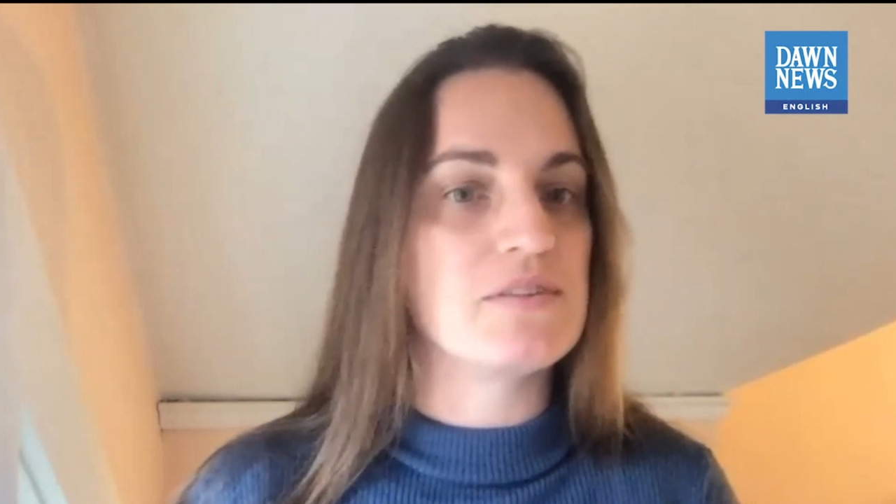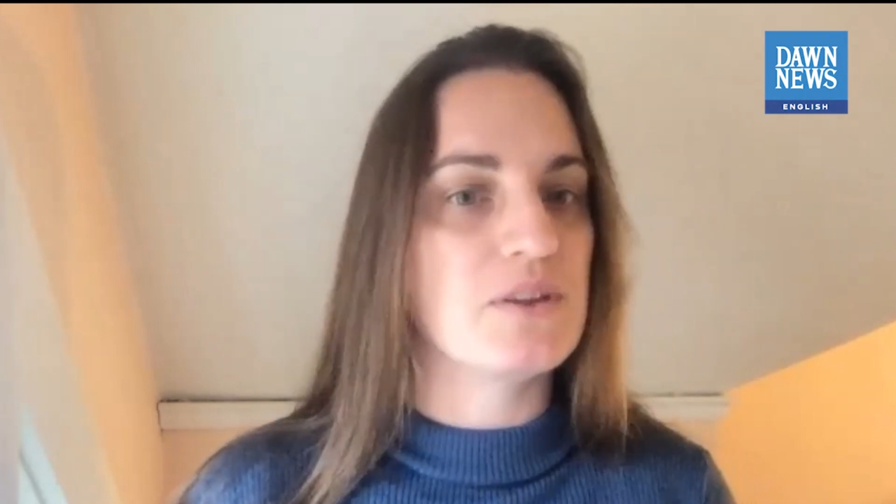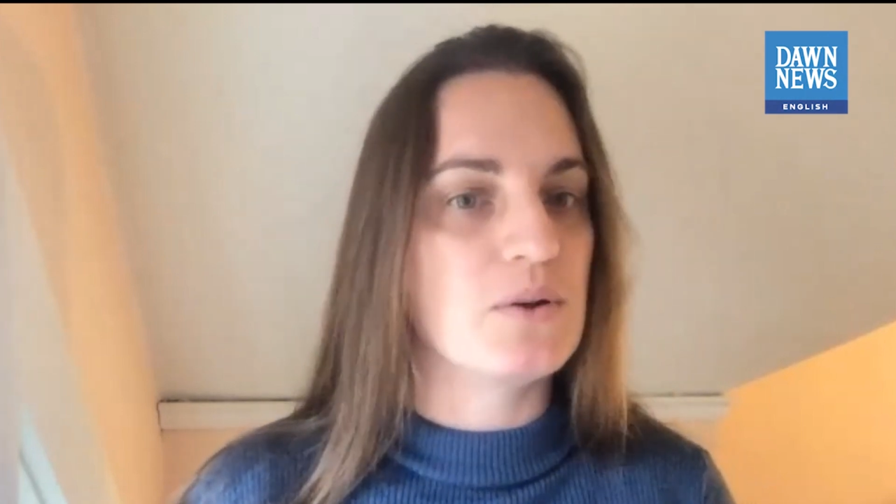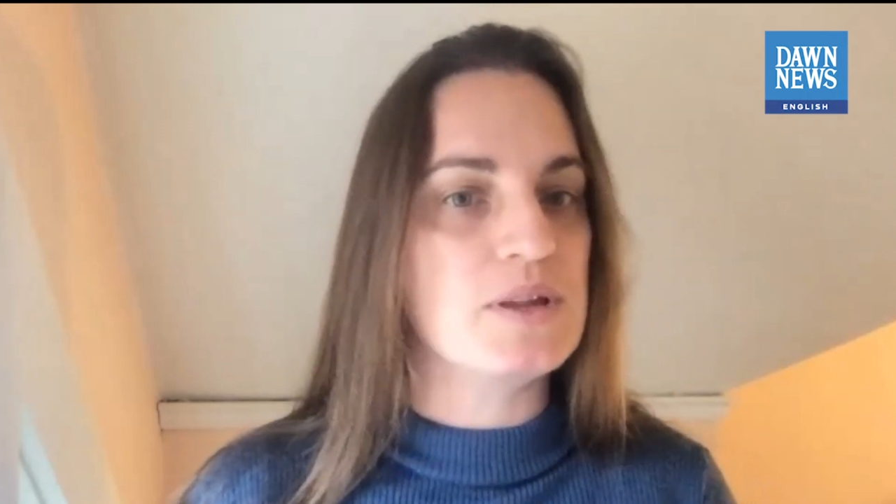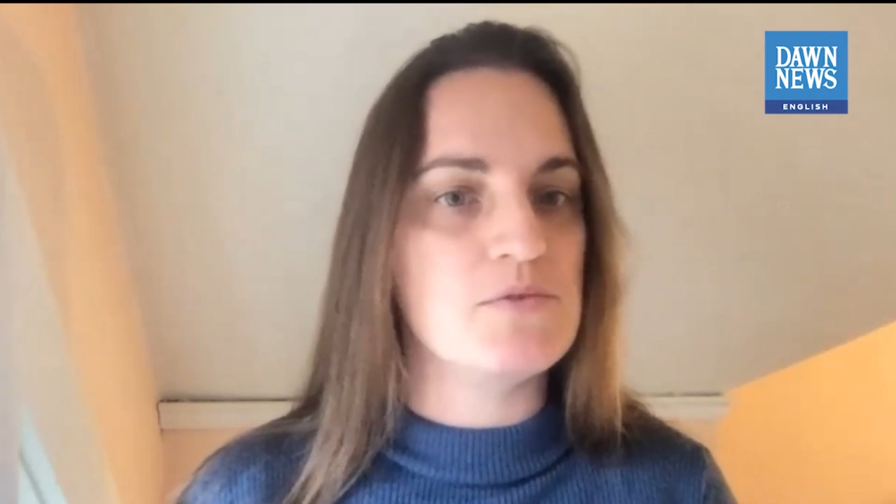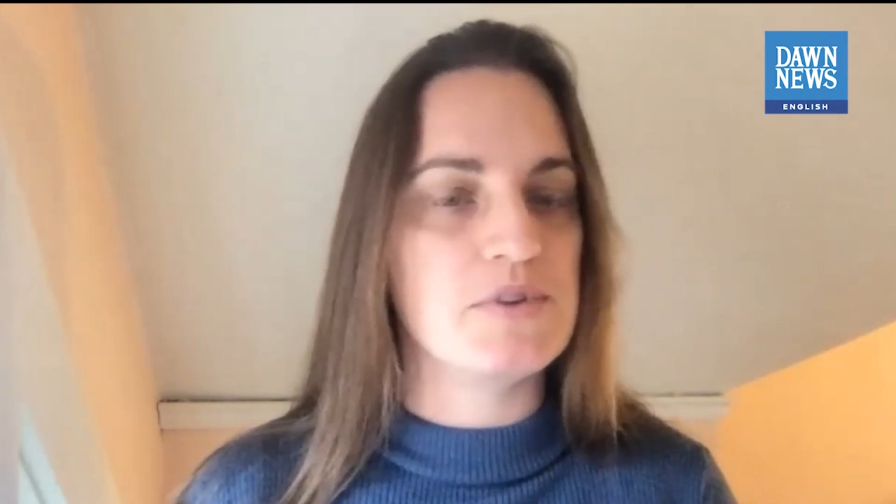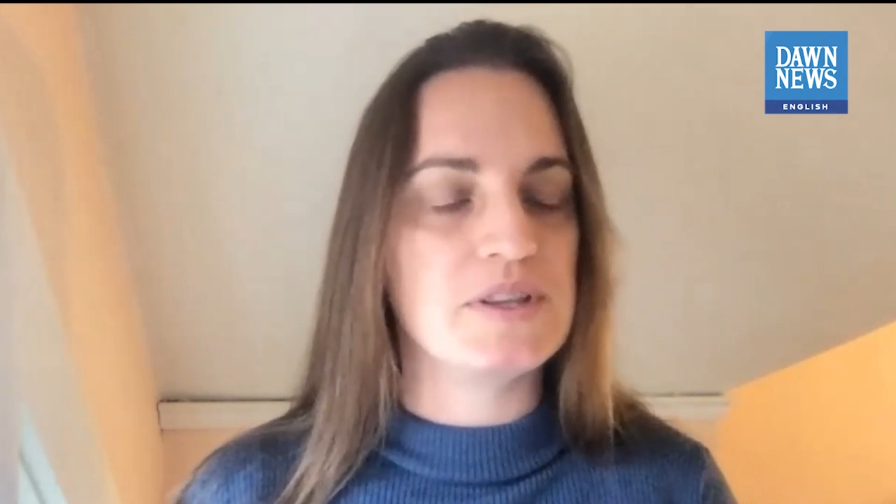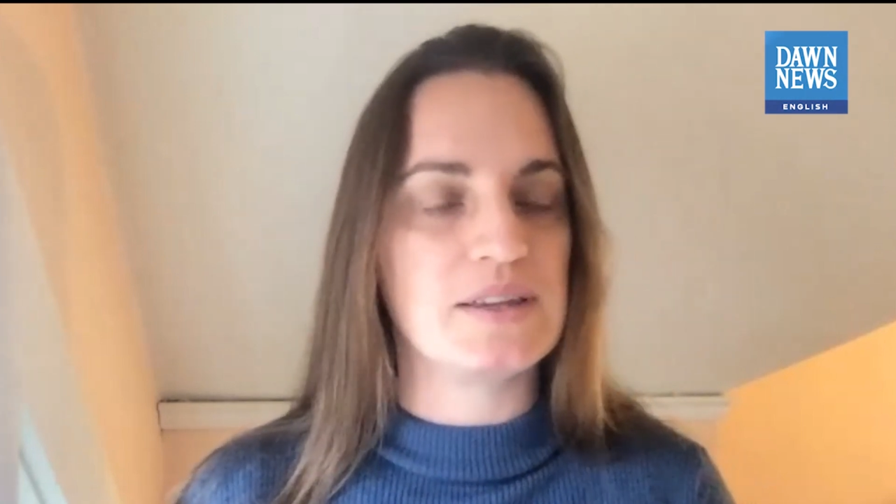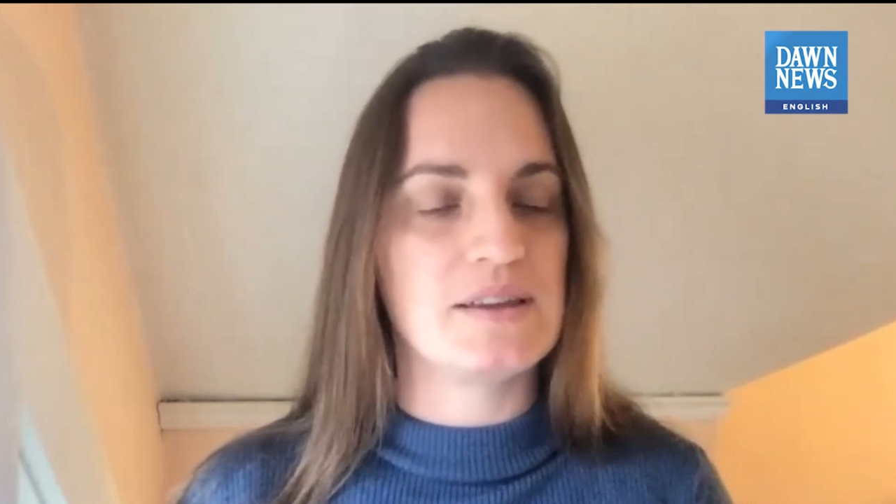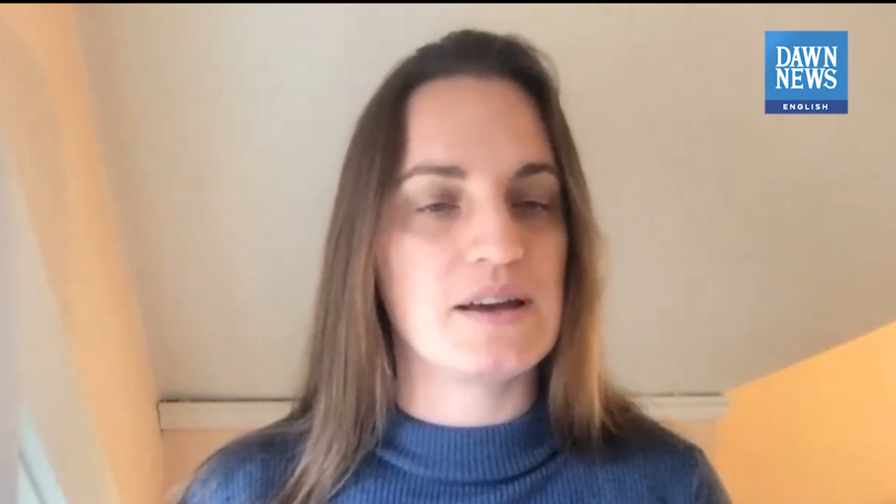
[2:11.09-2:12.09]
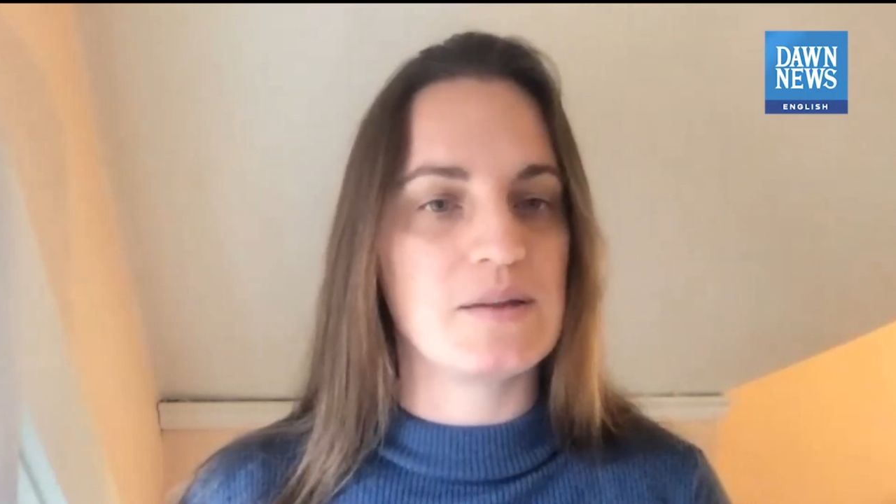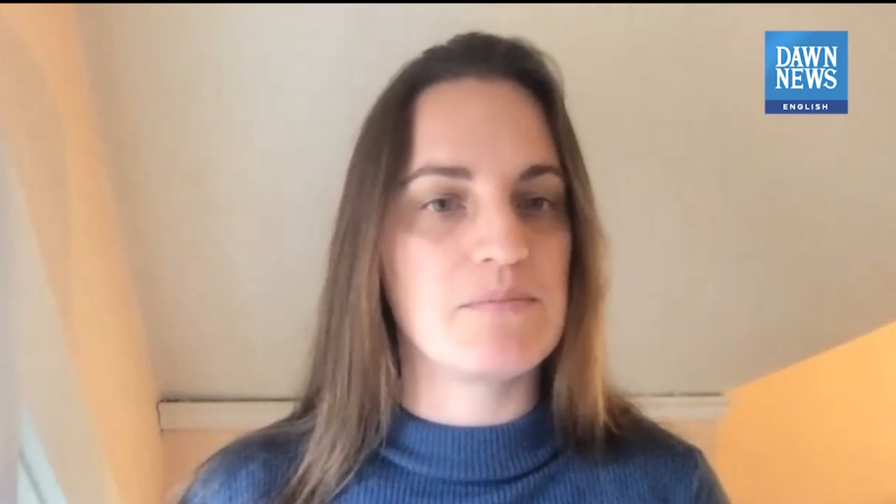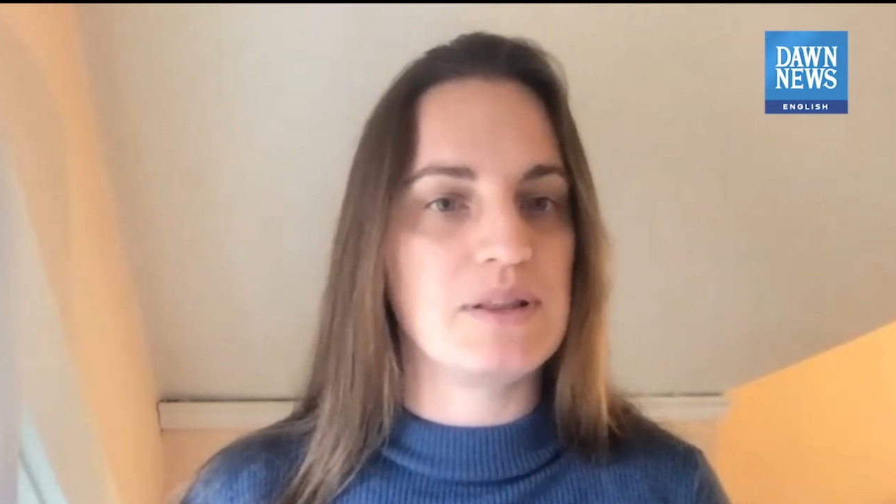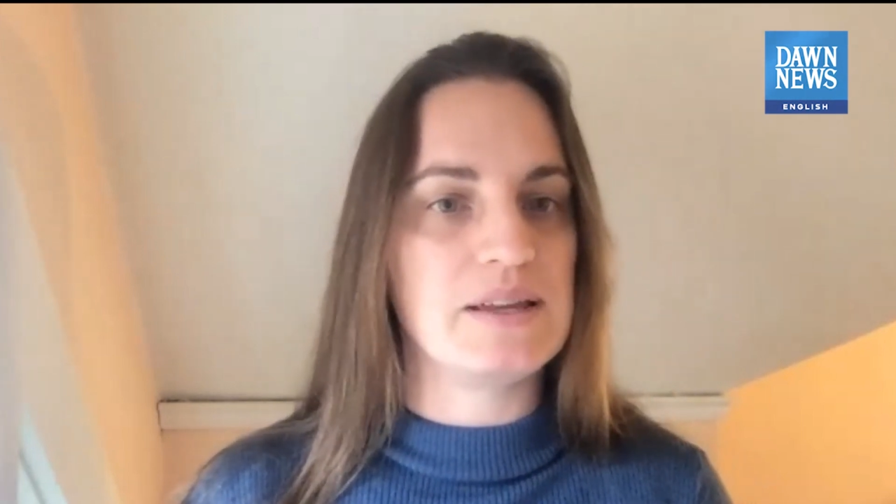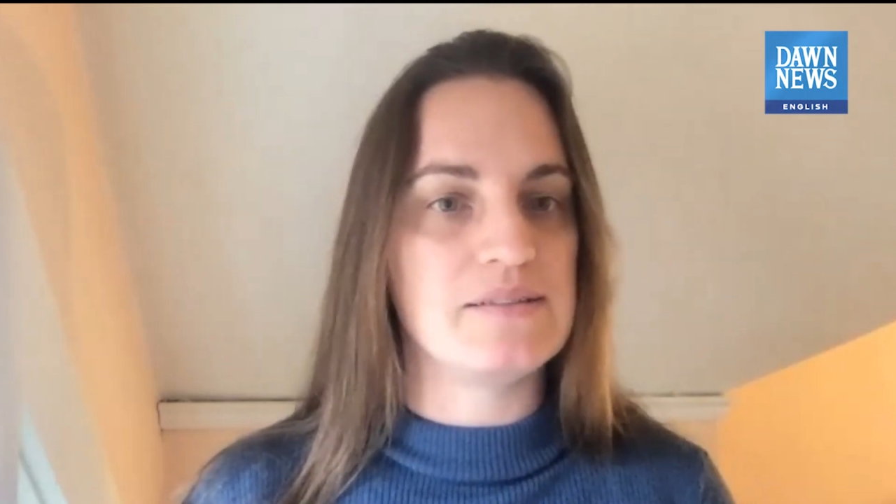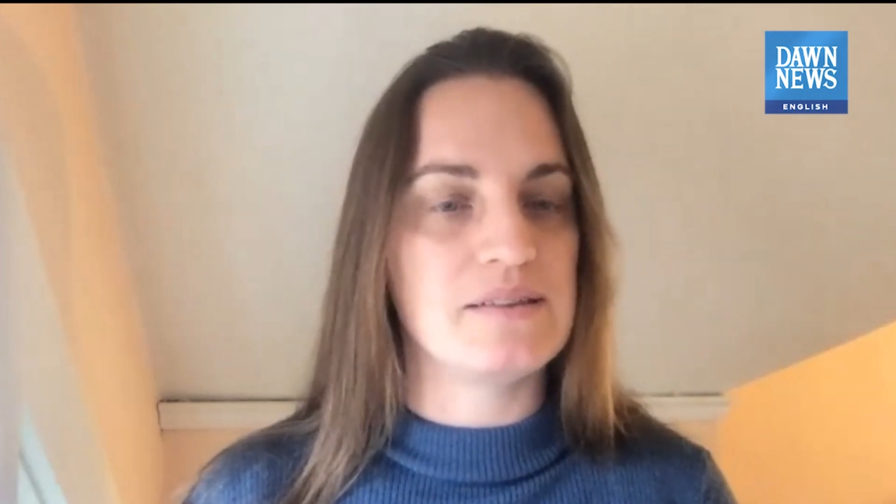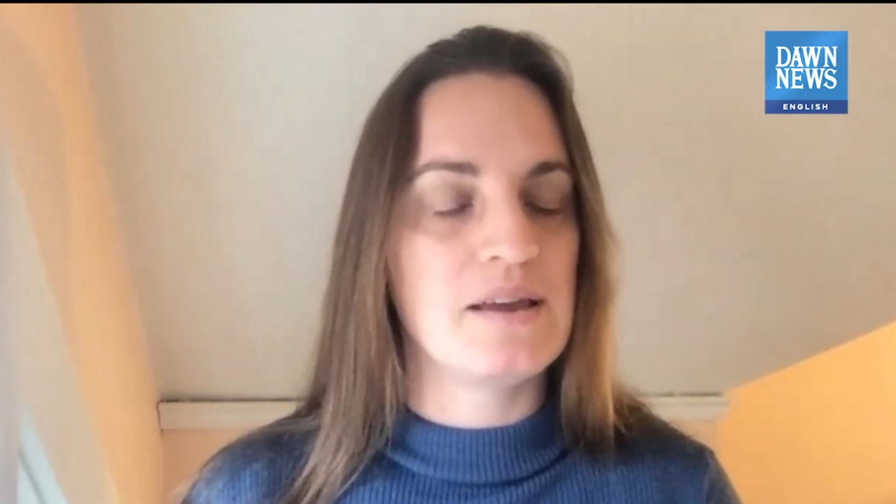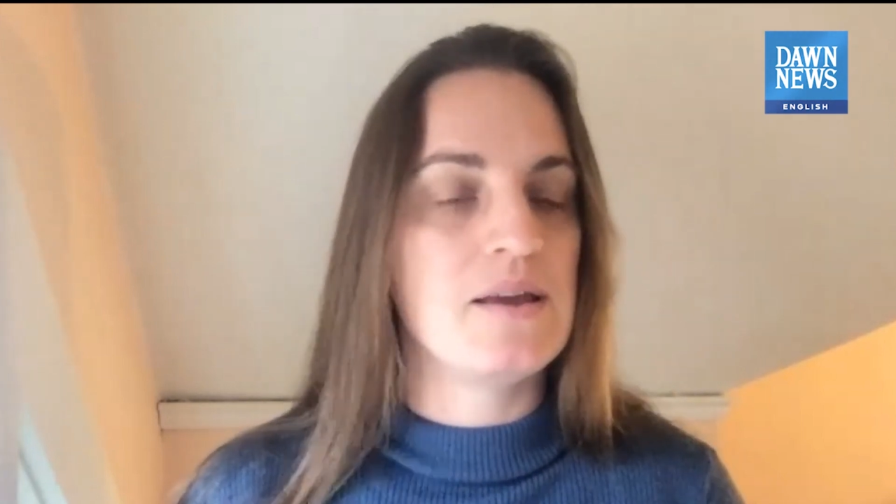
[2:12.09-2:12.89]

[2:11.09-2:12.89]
slowly moving tectonic plate